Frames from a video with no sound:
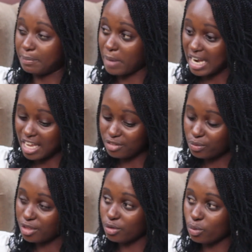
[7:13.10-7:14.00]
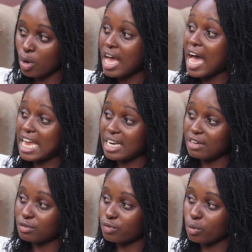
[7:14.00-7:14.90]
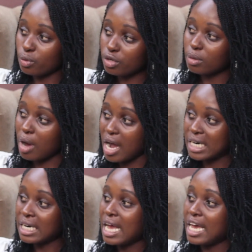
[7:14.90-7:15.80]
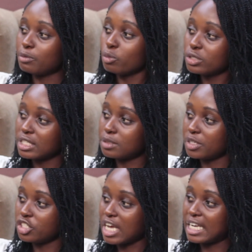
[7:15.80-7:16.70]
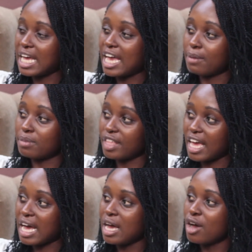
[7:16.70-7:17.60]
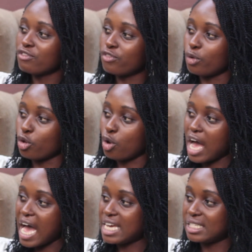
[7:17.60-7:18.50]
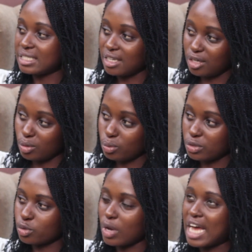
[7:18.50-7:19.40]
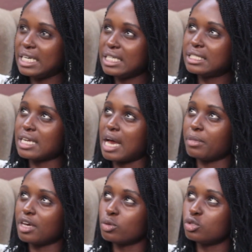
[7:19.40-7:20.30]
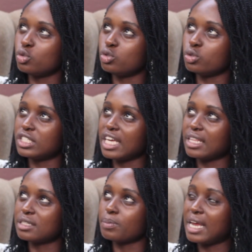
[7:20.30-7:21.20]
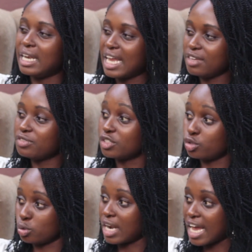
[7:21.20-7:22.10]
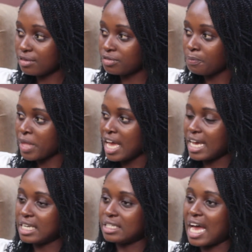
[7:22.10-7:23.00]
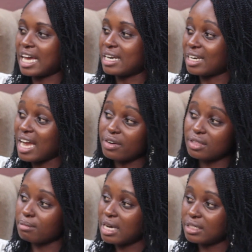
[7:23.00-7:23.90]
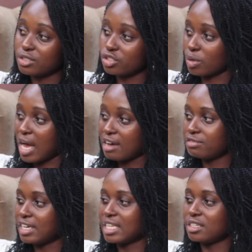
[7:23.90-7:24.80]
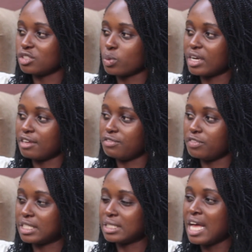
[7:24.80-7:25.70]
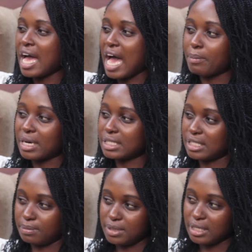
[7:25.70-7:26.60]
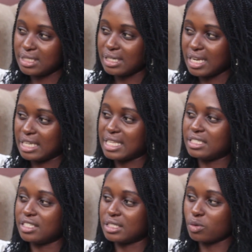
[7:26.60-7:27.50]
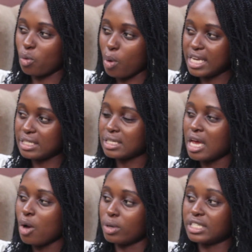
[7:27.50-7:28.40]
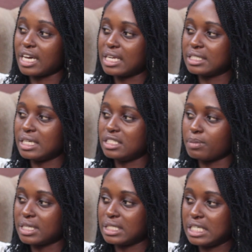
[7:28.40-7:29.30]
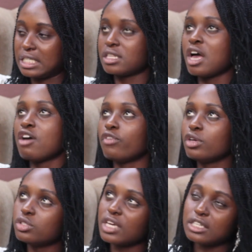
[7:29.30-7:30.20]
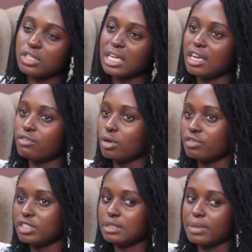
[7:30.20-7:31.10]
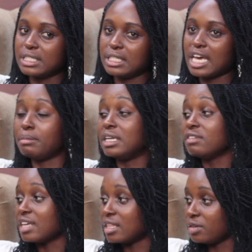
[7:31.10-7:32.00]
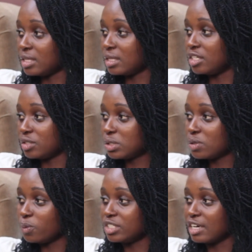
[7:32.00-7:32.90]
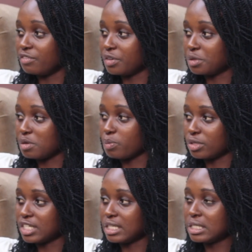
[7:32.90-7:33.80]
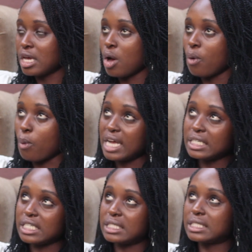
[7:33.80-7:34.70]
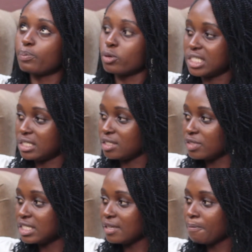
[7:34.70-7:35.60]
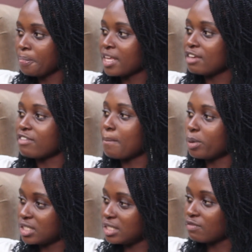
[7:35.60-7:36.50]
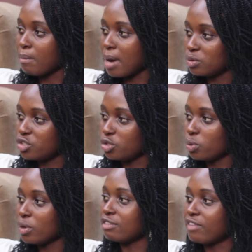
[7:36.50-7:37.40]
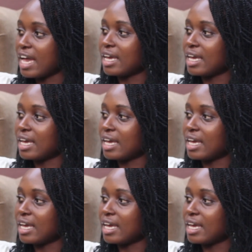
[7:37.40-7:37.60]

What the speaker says: my life with you. I love you for who you are, and most especially I am there for your highs and lows. So at least I'm able to say that my life is your life, and I can carry the burdens you have, and that is when I feel I'm accepted. And that is quite what I can say intimacy is. For you to get to that level of intimacy, I believe there are three things which are very important. One, it's positivity. If I'm positive about you, if